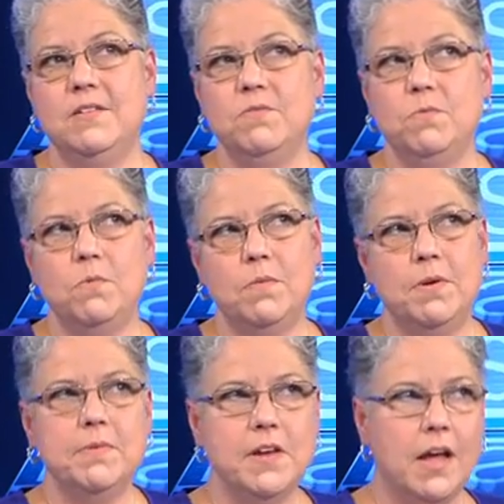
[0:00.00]
the, what
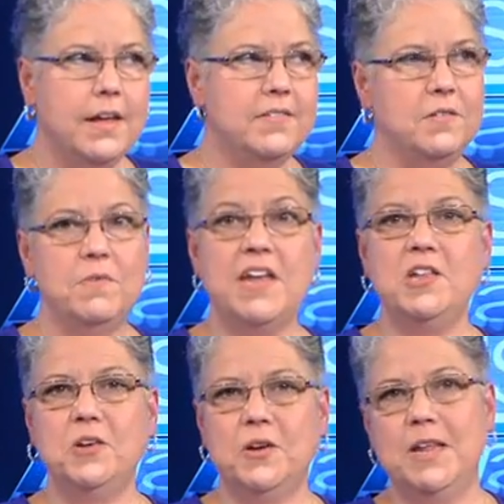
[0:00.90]
we would call, yes, the
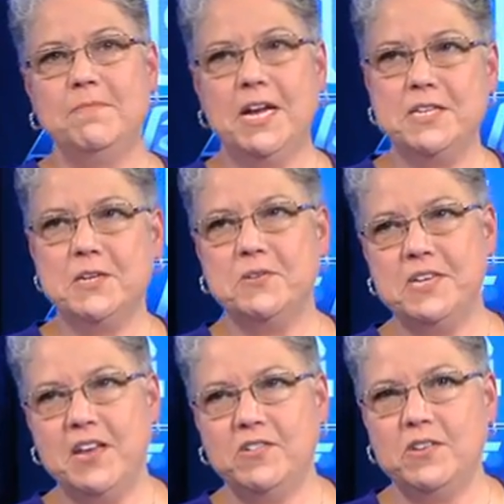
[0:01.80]
regular alumni
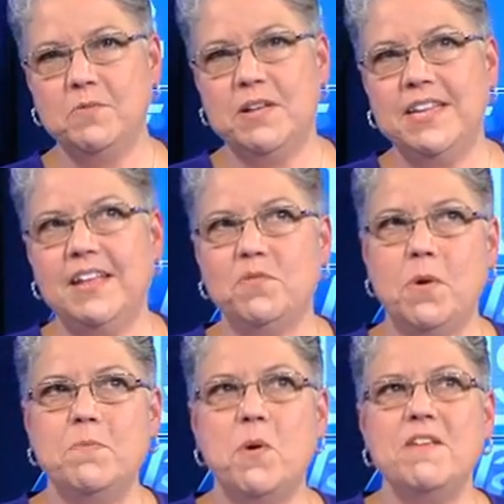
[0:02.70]
association, the one that gets
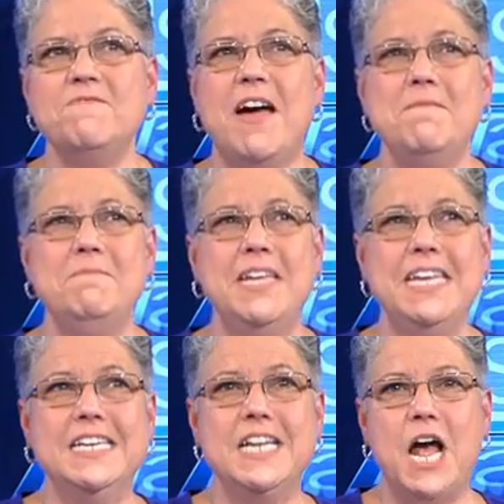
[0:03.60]
one point five
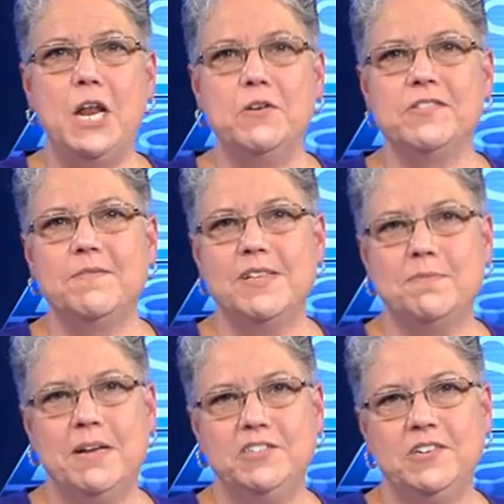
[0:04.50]
million dollars of
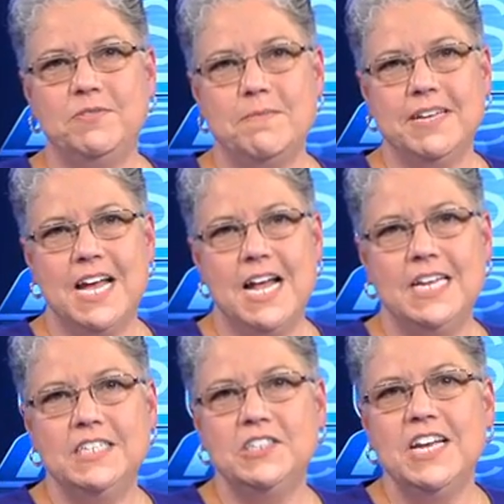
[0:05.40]
its budget from the
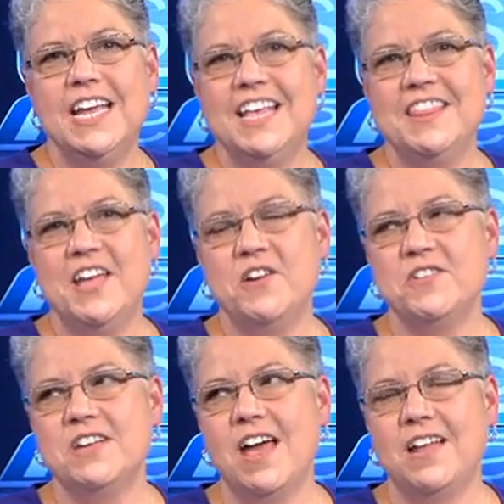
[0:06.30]
college. They
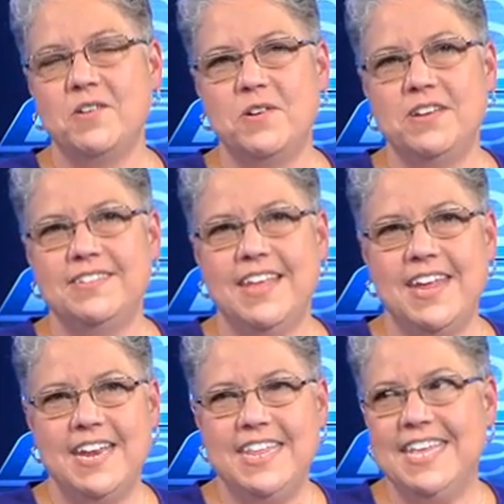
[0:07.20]
are not going to say
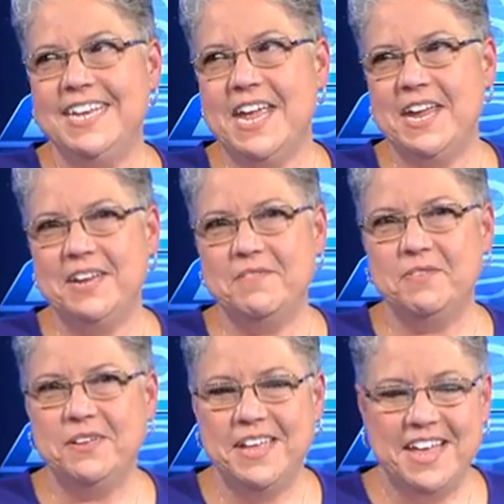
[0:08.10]
anything negative
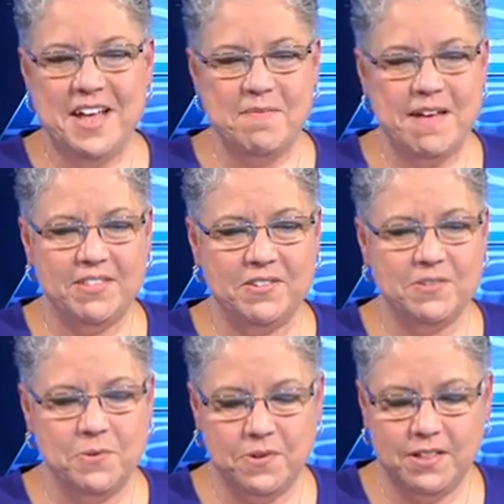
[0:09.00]
about the
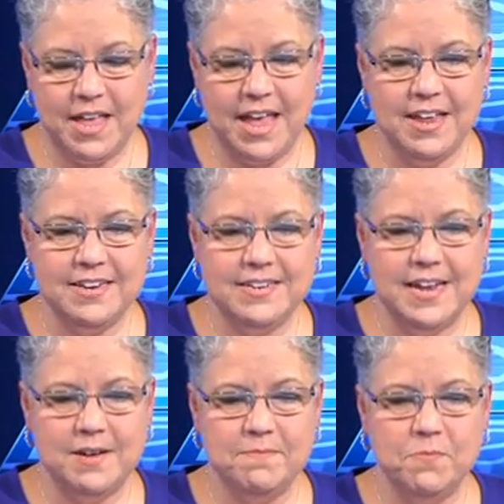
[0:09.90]
school, and
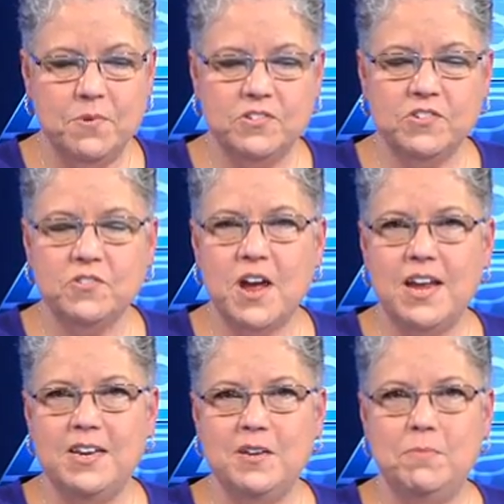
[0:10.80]
um, we're just
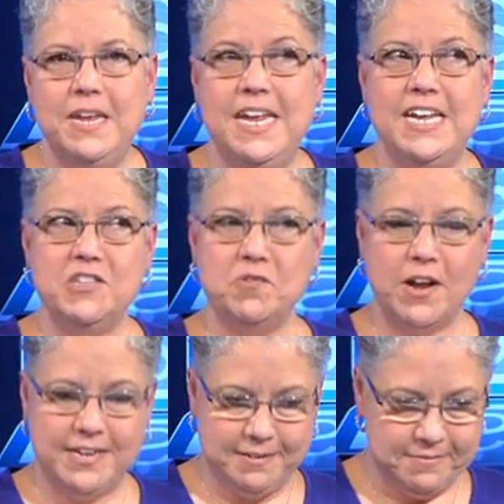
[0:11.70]
trying to be
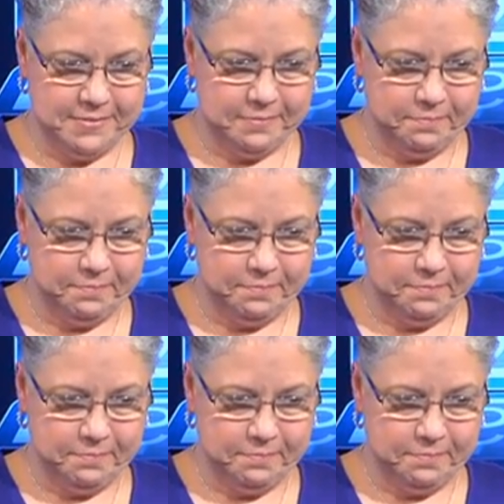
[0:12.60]
constructive.